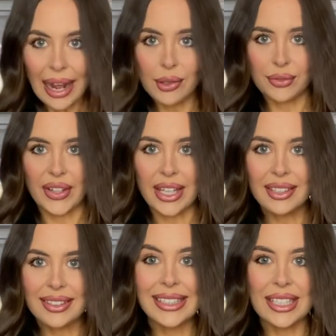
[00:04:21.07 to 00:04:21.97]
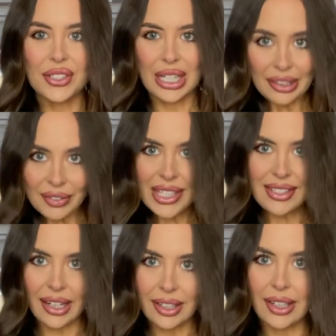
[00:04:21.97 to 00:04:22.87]
outfit literally fits
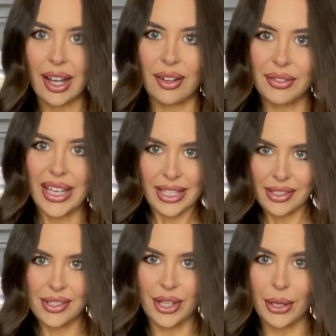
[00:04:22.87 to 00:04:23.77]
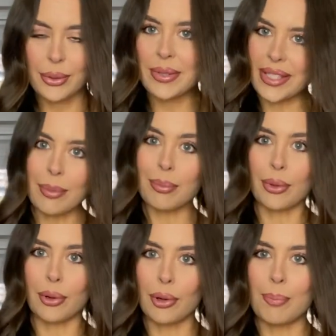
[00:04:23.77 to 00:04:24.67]
like a glove. It is so
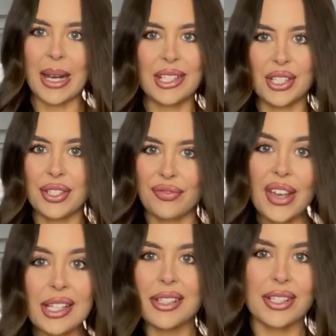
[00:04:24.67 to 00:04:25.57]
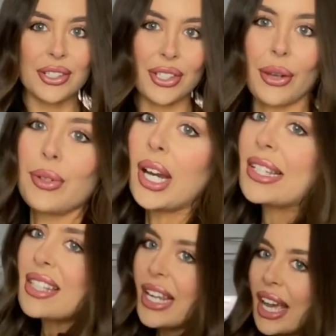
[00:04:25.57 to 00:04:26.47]
simple, but it just fits so
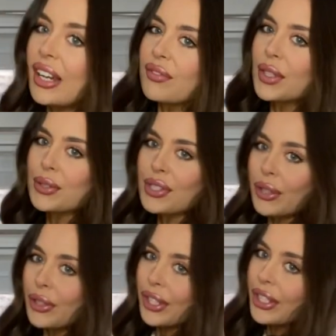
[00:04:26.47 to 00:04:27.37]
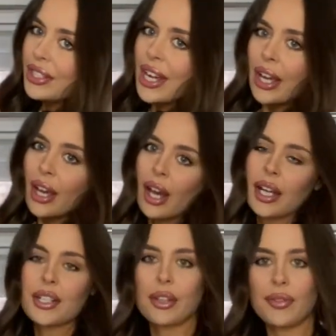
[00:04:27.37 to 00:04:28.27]
nicely and it feels so good. I
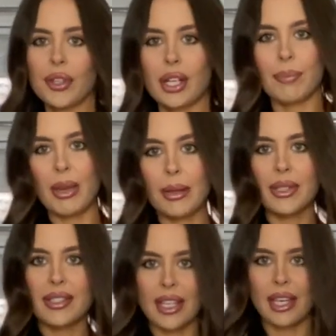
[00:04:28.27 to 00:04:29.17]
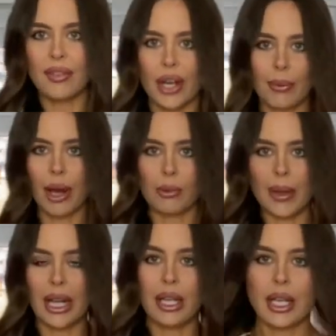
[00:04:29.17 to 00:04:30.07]
don't know if you're gonna be able to see very well,
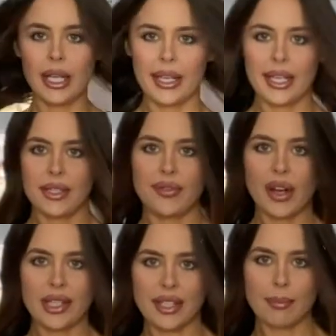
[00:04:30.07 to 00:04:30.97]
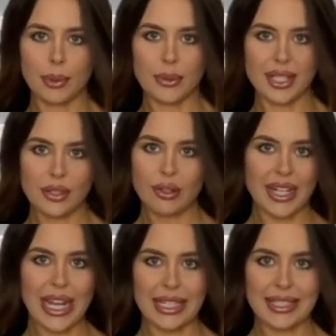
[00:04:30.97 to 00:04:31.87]
but it is very simple. So there's not
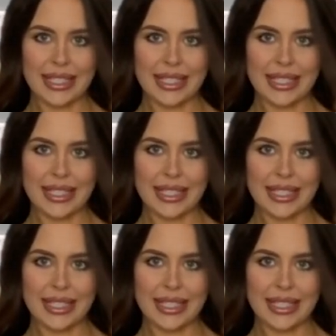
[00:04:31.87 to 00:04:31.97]
really any